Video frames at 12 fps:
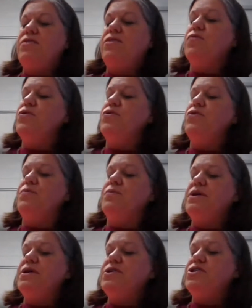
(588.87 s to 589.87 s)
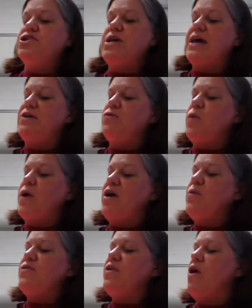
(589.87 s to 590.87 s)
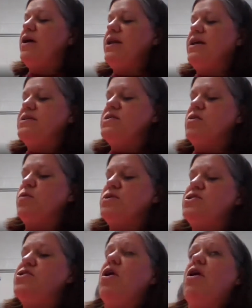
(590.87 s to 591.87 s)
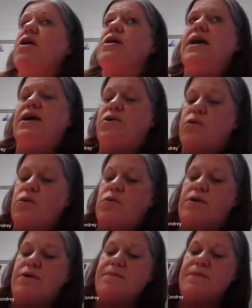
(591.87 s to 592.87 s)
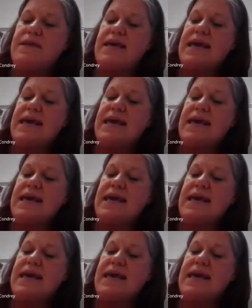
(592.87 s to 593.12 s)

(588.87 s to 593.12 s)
The room, shadowed well with awnings, was dark and cool.